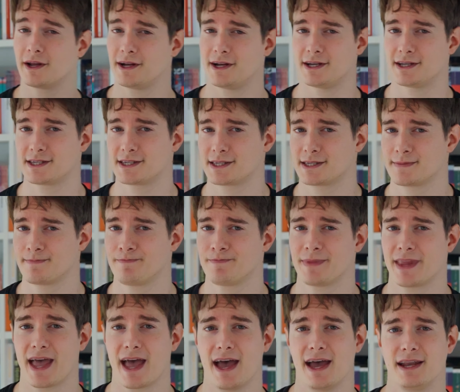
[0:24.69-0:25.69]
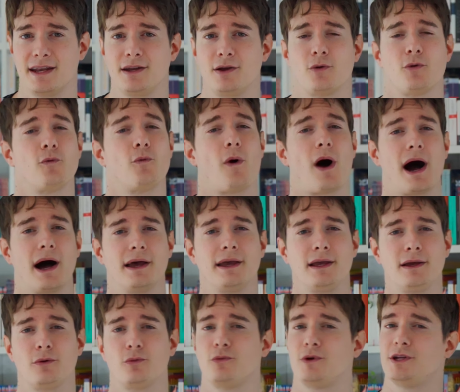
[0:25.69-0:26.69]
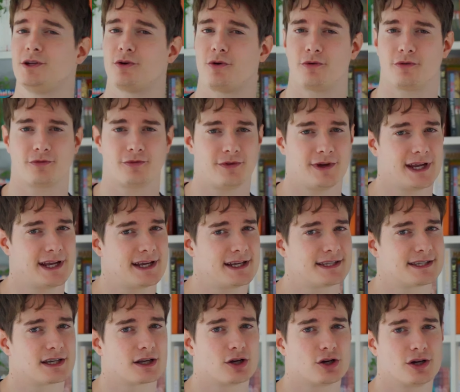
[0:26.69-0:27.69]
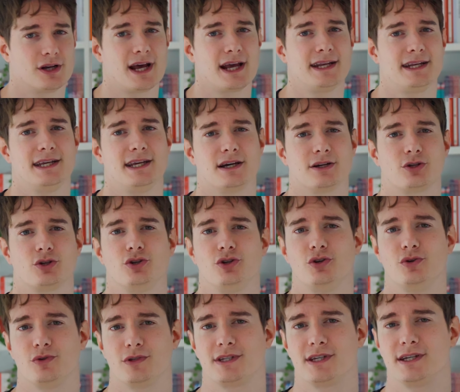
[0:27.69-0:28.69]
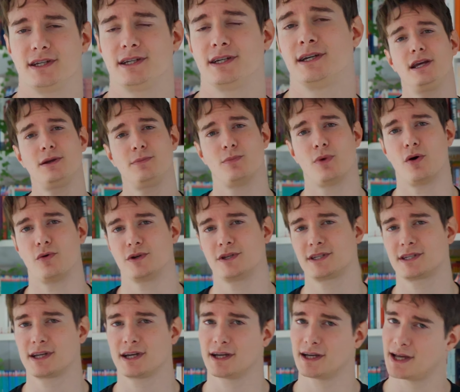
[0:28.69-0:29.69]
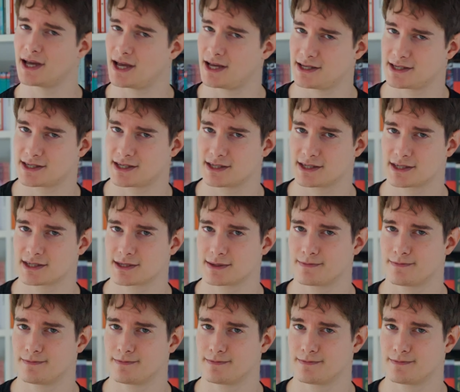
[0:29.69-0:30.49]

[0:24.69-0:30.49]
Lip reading: it is and why we don't think it's a good idea to use it in most cases.